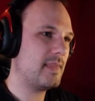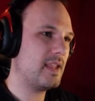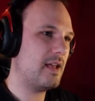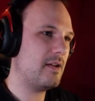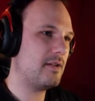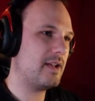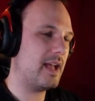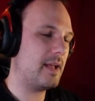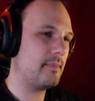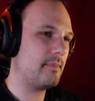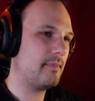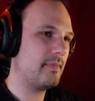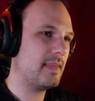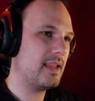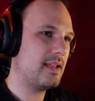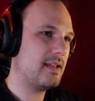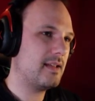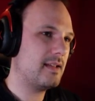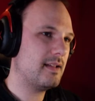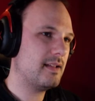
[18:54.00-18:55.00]
Okay,
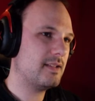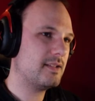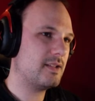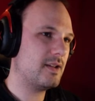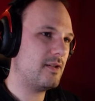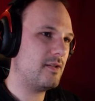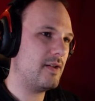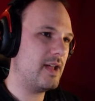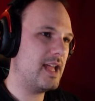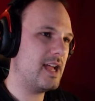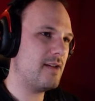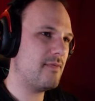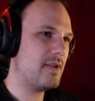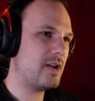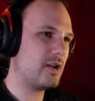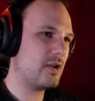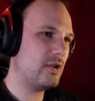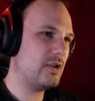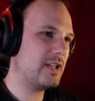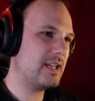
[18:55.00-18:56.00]
so here we're
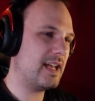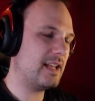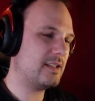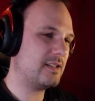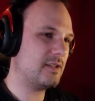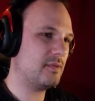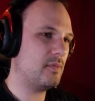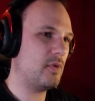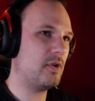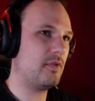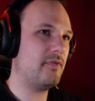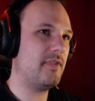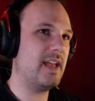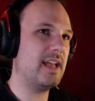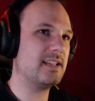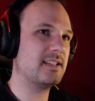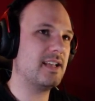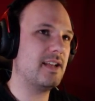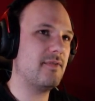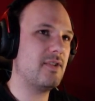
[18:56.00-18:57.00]
gonna get some more
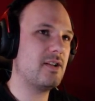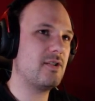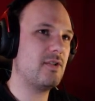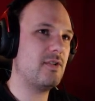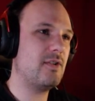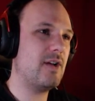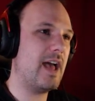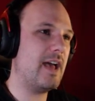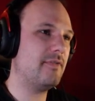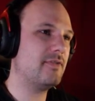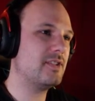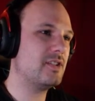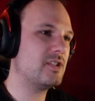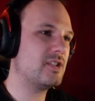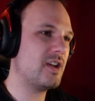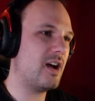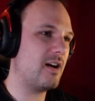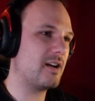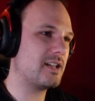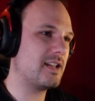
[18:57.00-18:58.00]
things. And then we're gonna have the
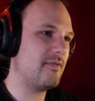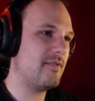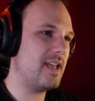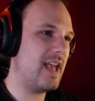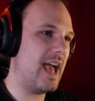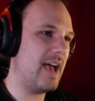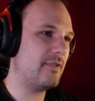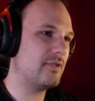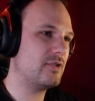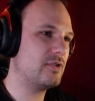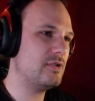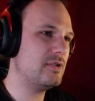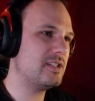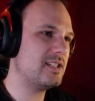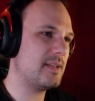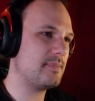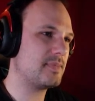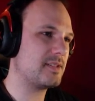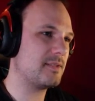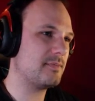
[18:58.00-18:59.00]
chalk, then we have two
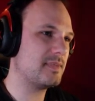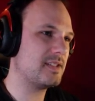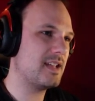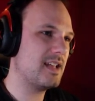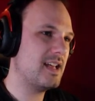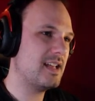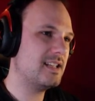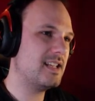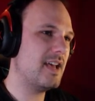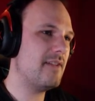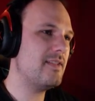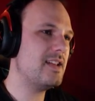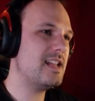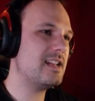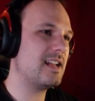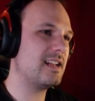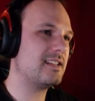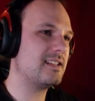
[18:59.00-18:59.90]
gypsums. Then we need a